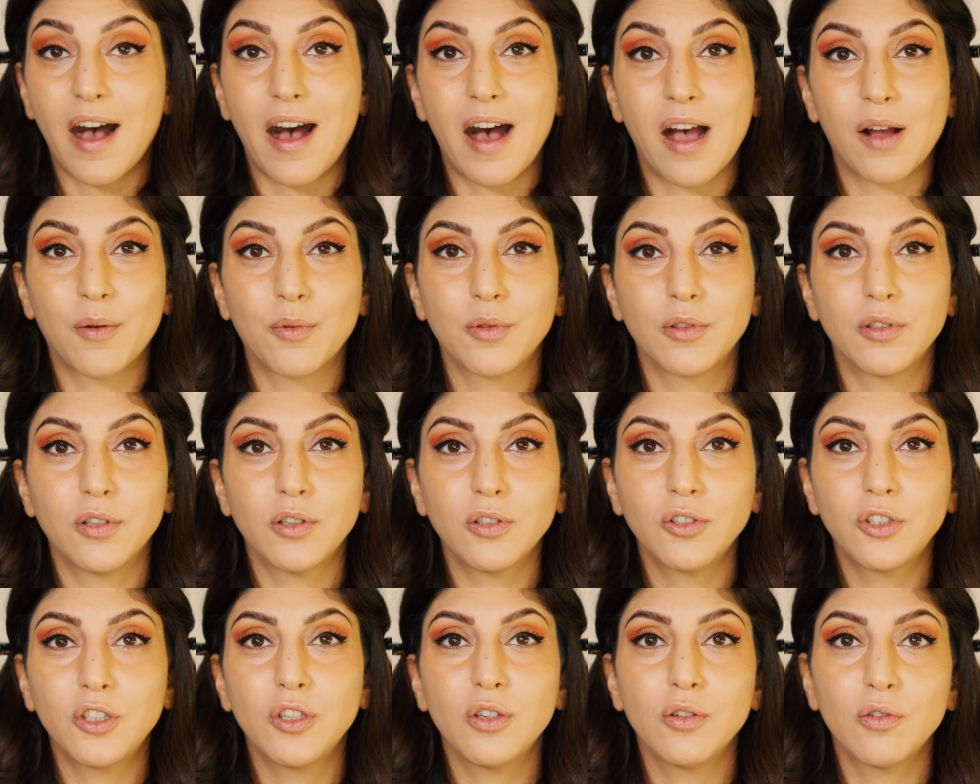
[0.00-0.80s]
I will
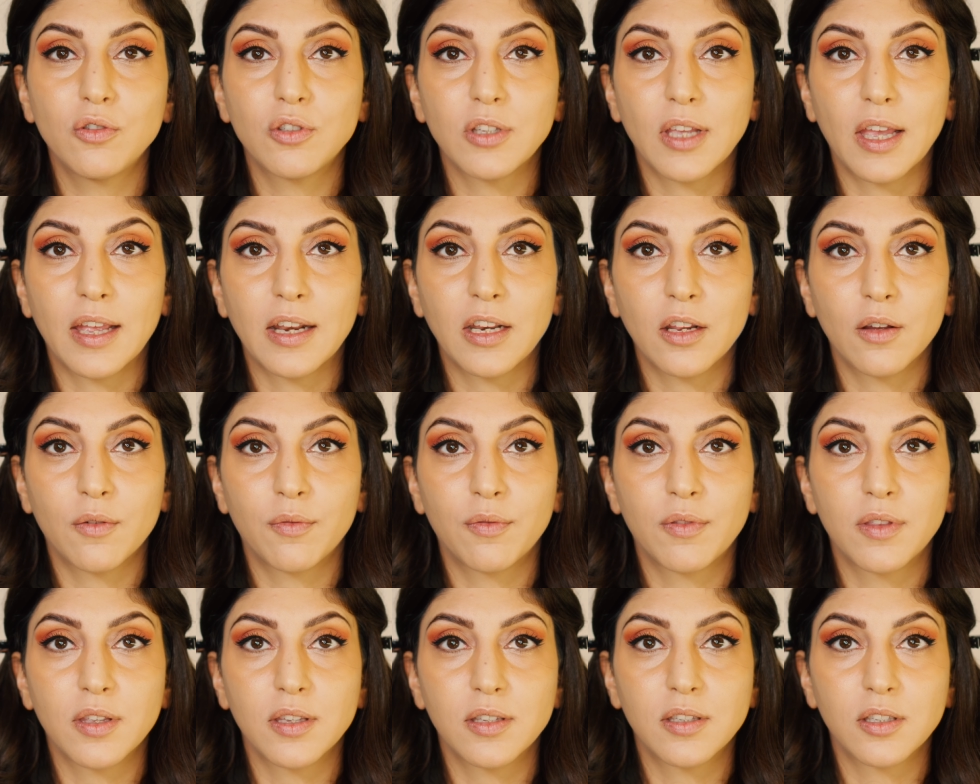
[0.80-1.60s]
not use any
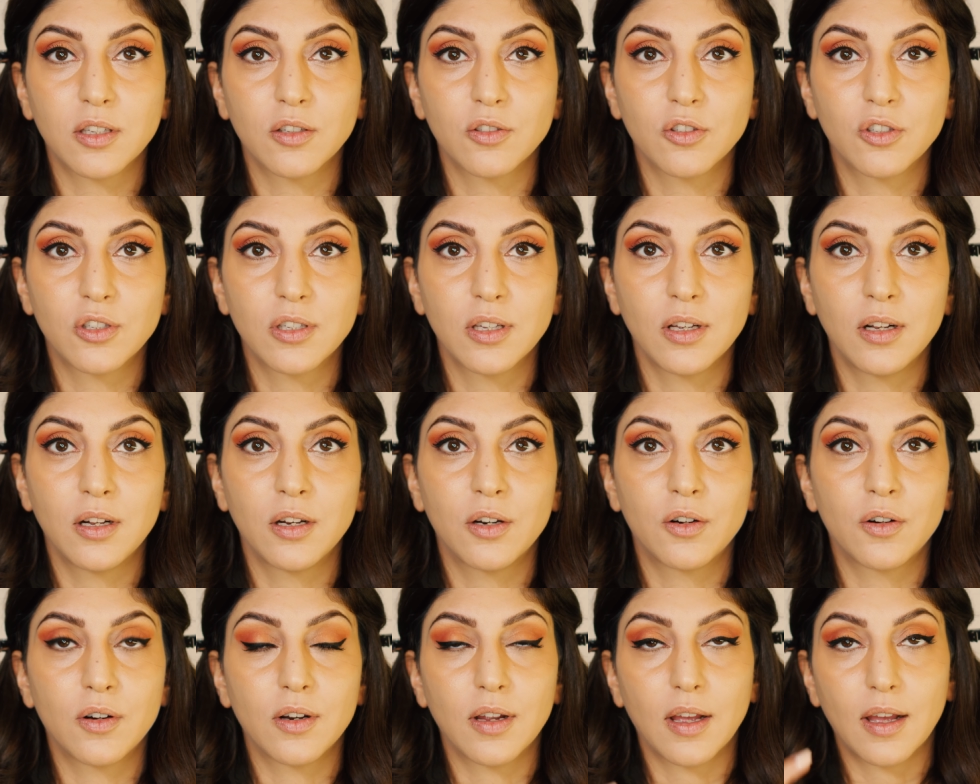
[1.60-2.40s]
of this
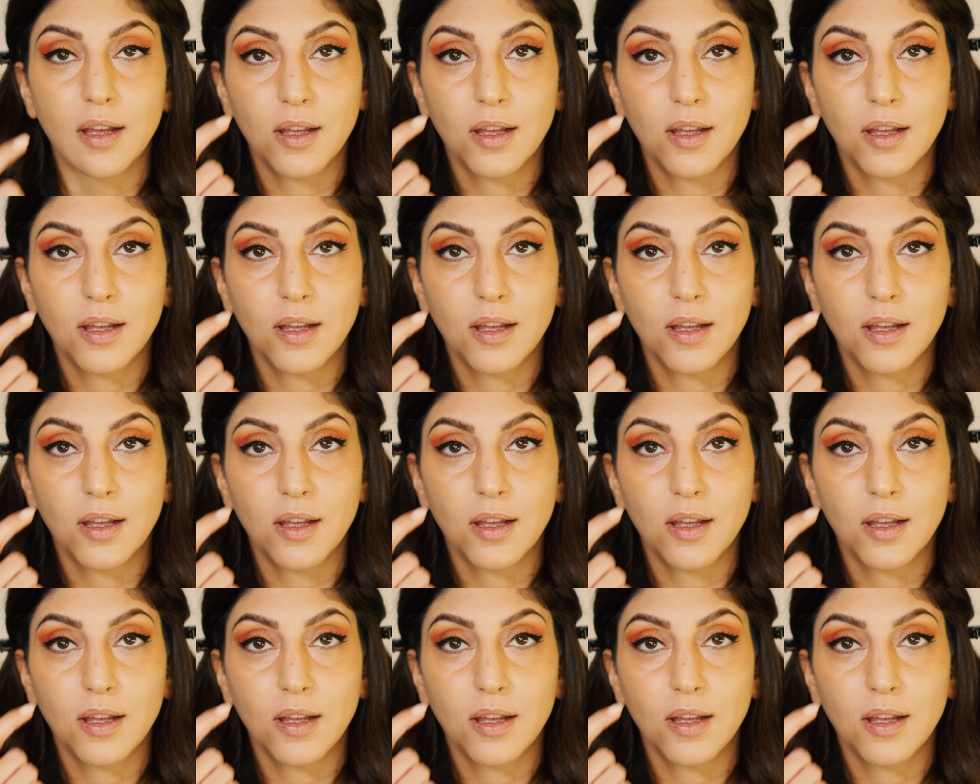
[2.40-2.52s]
concealer